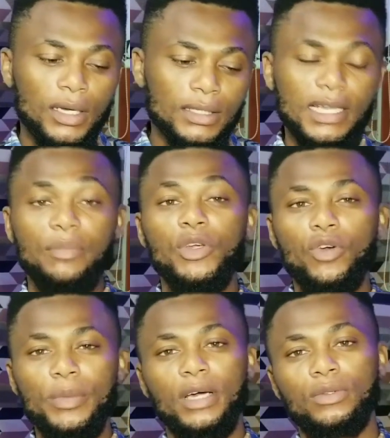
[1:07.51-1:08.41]
Tiamiu
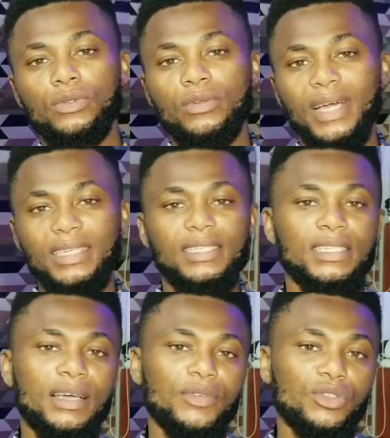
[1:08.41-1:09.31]
coming out to grant this
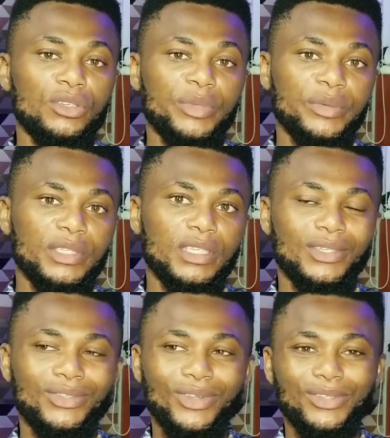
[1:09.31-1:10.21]
interview to the BBC
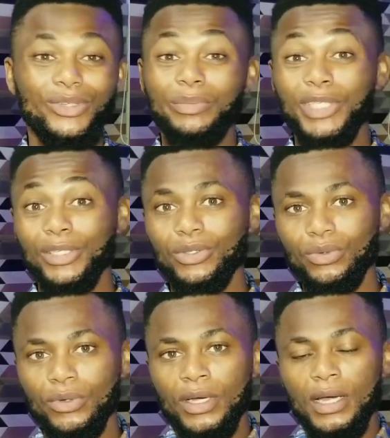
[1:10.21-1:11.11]
is not something new.
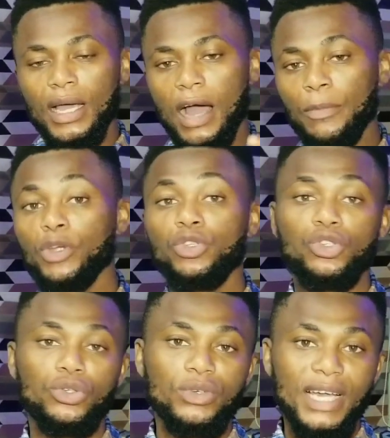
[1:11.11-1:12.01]
I'm going to show
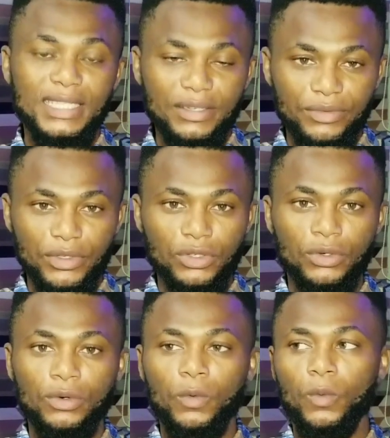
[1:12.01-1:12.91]
you guys a
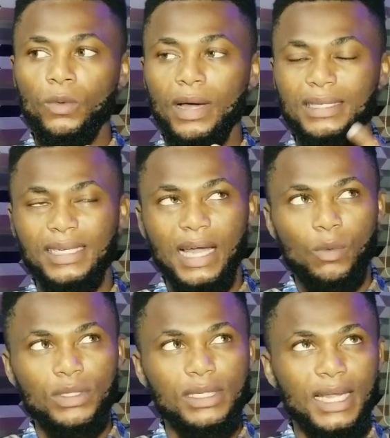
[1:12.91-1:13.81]
video. I think I
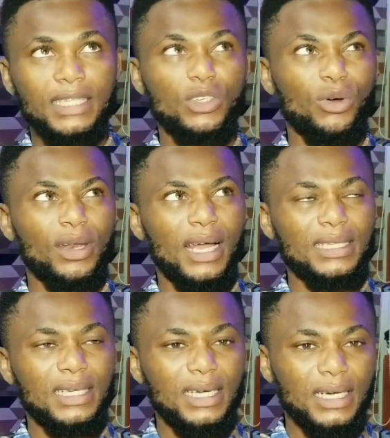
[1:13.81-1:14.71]
watched it last year, or I
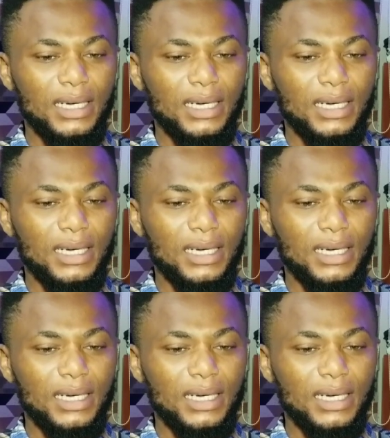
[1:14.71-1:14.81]
think